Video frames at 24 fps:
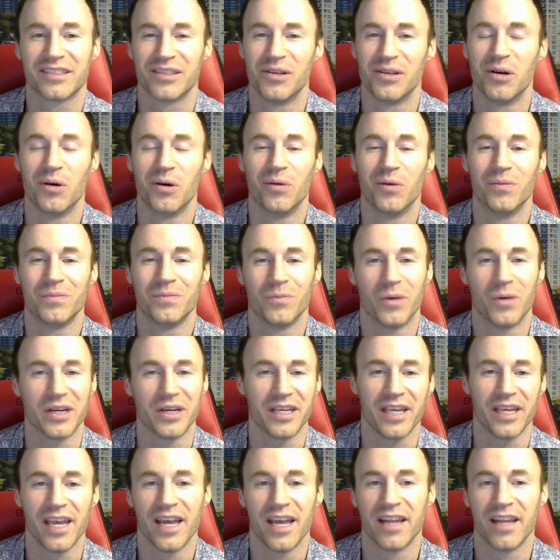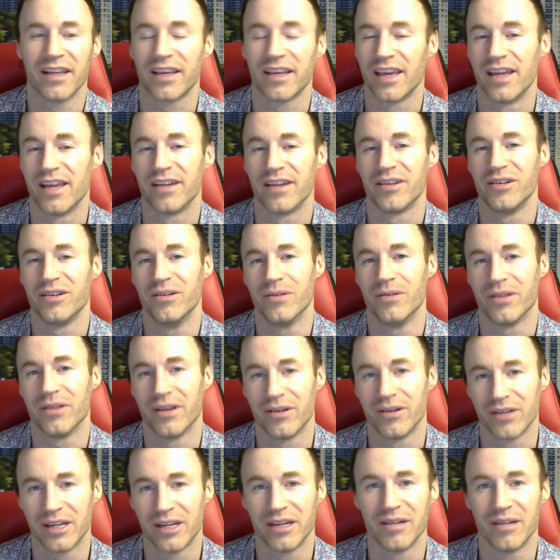know what you can and can't do
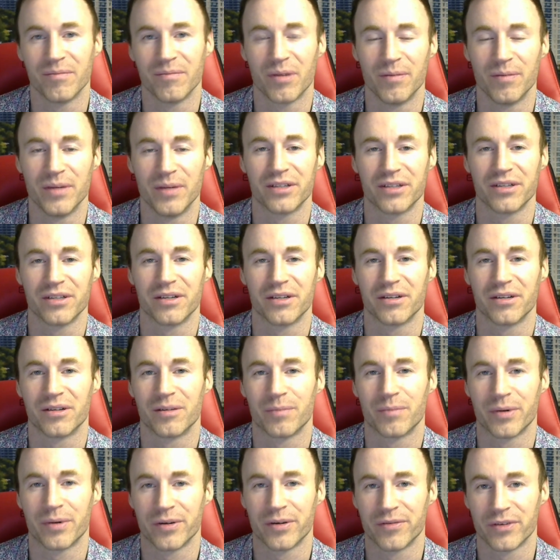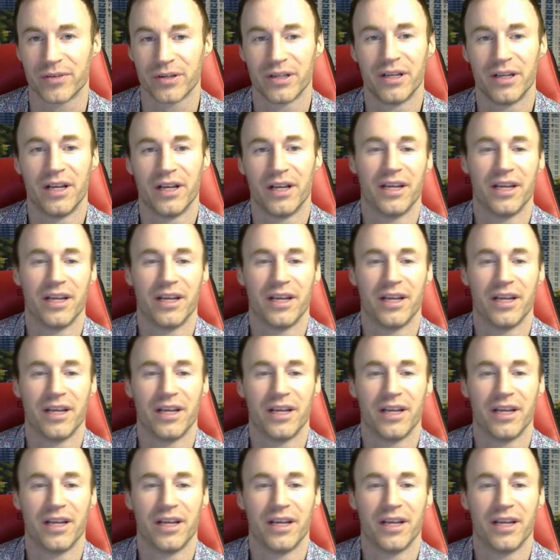without getting permission or approval.